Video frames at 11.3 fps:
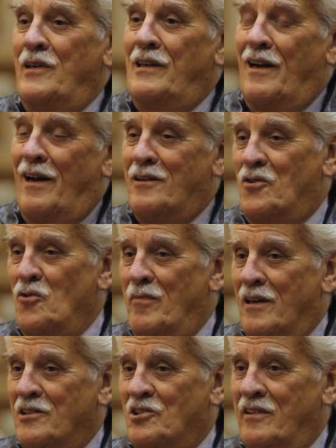really like too
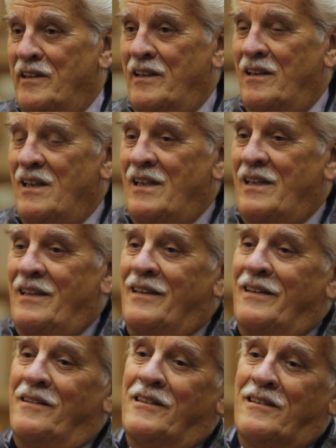much the,
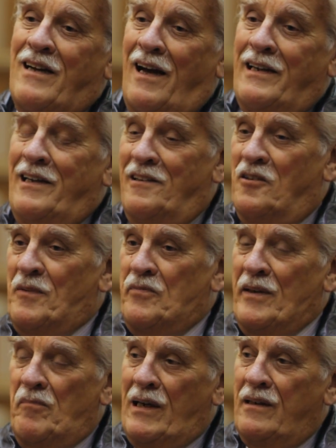the tie-ins
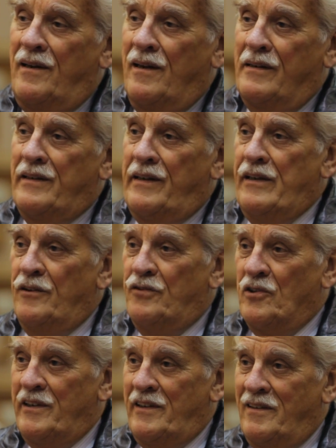between military and
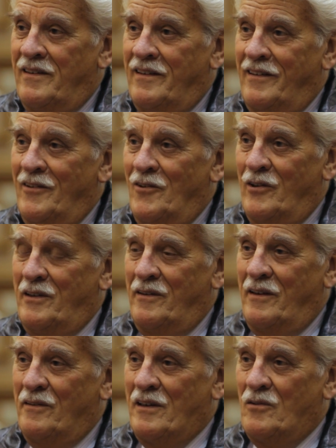industry. You know,
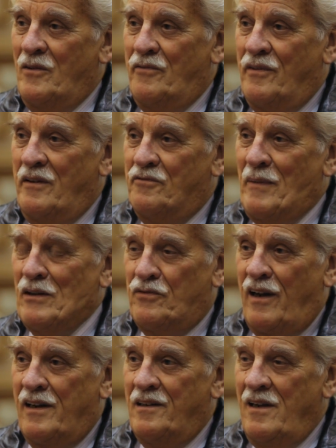he, he said if, if
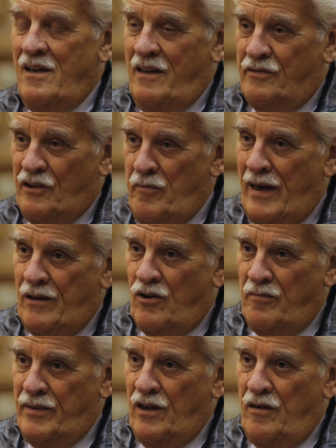spaceflight is going
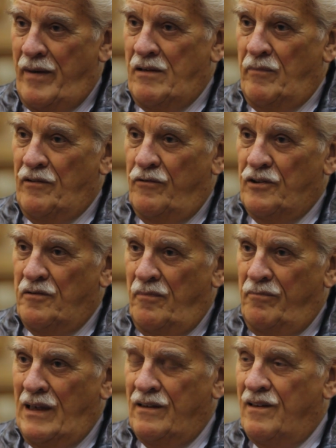to be remain with the
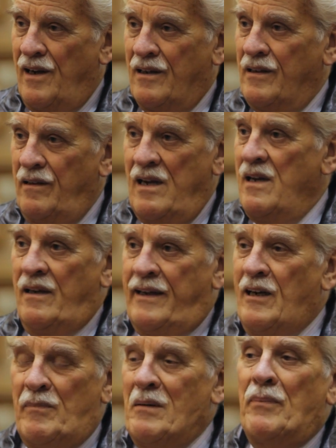military,
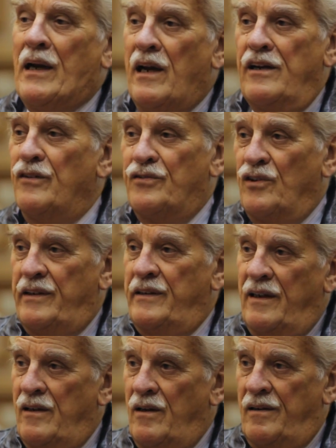it'll be big
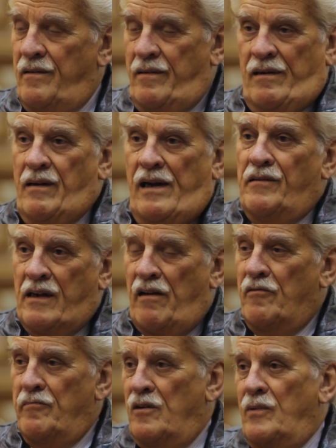industry, and uh, and the
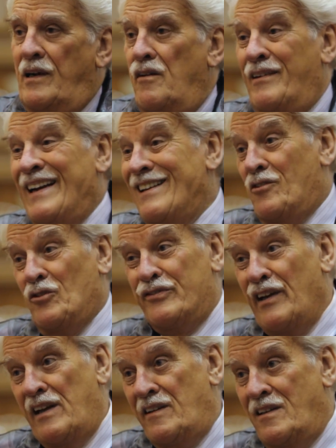government will have little to
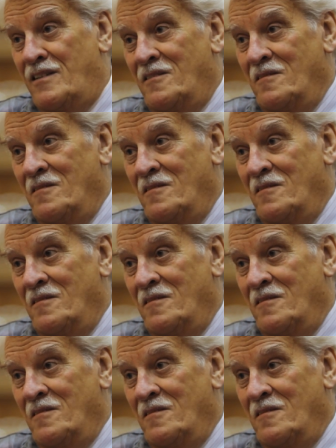say.